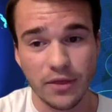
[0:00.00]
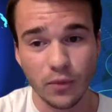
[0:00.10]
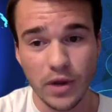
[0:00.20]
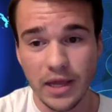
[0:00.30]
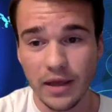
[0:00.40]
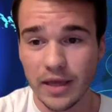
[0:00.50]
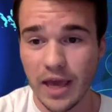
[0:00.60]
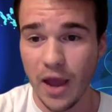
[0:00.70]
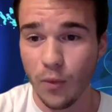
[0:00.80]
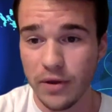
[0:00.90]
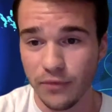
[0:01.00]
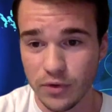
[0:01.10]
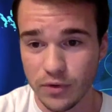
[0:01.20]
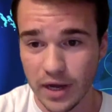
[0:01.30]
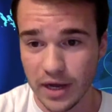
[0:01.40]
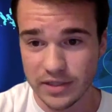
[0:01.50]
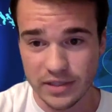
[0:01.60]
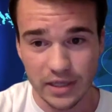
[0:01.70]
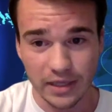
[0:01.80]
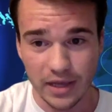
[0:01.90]
three. Can't wait for you guys
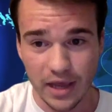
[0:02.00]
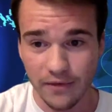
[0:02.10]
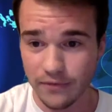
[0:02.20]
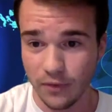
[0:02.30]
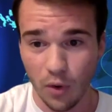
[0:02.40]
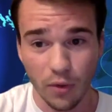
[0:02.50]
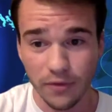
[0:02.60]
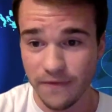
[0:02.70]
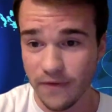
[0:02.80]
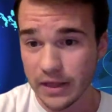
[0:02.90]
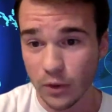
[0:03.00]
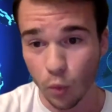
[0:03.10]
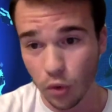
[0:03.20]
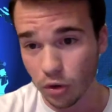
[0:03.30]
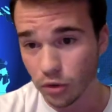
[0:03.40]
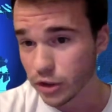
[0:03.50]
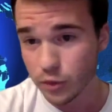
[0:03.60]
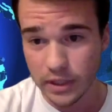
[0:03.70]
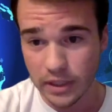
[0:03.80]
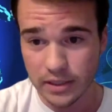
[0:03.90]
to get to have all the fun in the world
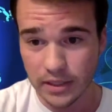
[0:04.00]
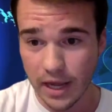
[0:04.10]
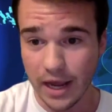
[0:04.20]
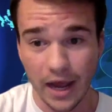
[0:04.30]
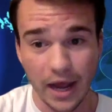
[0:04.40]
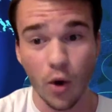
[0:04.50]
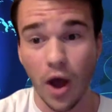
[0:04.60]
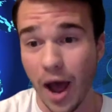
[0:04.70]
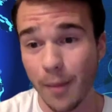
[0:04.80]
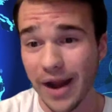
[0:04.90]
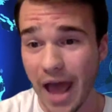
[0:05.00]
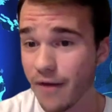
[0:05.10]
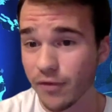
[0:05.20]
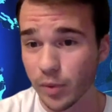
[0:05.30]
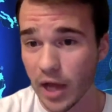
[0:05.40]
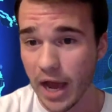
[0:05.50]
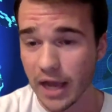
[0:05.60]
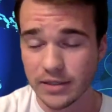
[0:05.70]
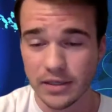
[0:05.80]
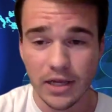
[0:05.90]
doing it today. I know I'm going to have a
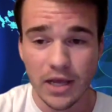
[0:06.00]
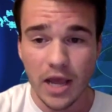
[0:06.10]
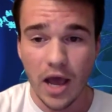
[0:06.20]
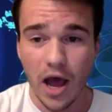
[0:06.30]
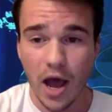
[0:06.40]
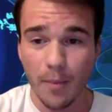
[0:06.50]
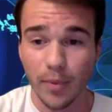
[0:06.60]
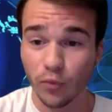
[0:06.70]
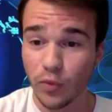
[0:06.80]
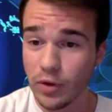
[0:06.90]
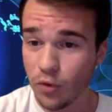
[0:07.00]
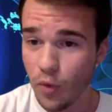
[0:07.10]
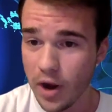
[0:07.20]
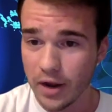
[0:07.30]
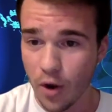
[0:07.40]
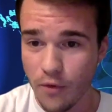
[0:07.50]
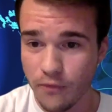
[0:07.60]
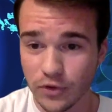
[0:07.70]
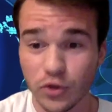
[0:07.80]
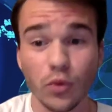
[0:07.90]
blast. But real quick,
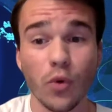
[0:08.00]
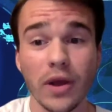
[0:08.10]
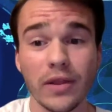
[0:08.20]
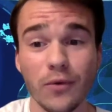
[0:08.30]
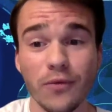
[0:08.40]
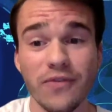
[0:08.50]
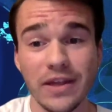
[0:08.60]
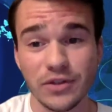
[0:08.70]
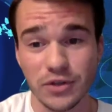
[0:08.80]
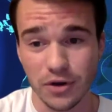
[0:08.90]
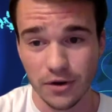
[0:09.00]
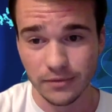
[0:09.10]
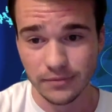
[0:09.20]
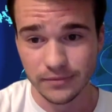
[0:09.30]
over to a quick little feature.